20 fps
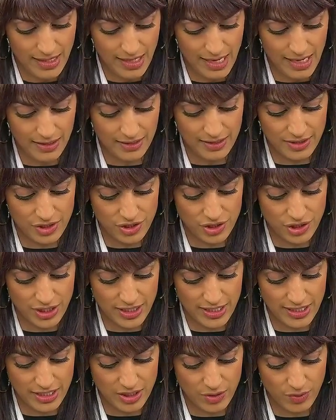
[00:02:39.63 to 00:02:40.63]

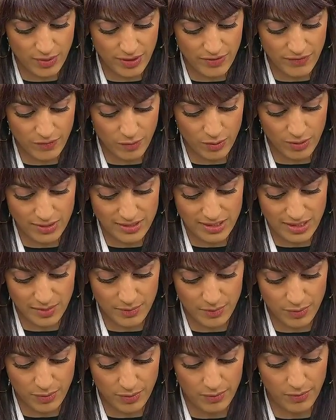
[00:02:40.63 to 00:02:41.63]
LSGE 24 is,
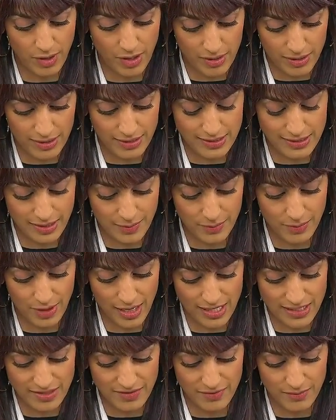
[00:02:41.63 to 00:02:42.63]
is
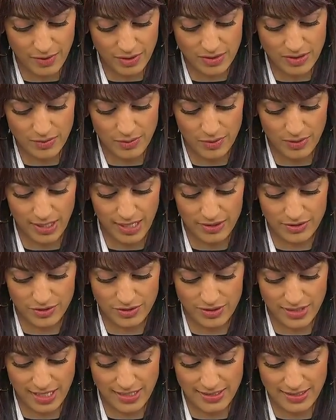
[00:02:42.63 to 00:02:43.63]
comprised of multiple
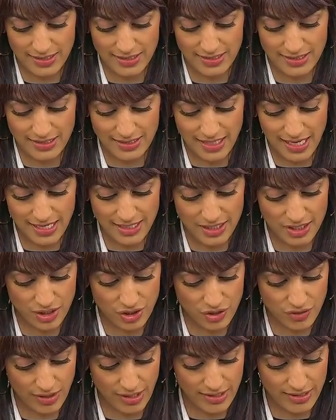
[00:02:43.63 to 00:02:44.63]
exercises designed to
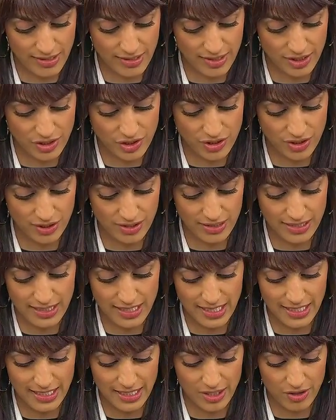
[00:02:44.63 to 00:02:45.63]
strengthen agility
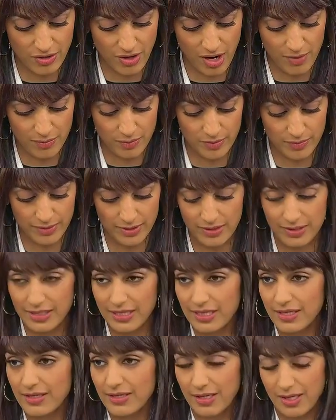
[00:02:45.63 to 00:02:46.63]
and
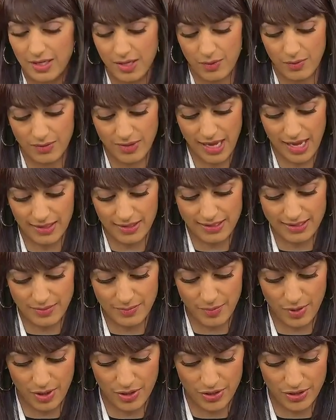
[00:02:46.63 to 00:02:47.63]
interoperability with allies
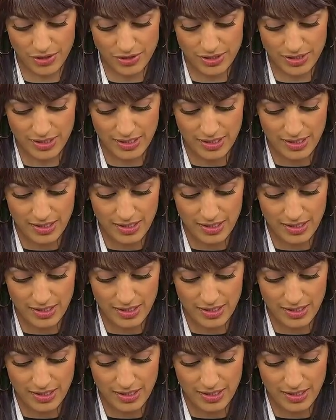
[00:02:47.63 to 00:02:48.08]
and partners.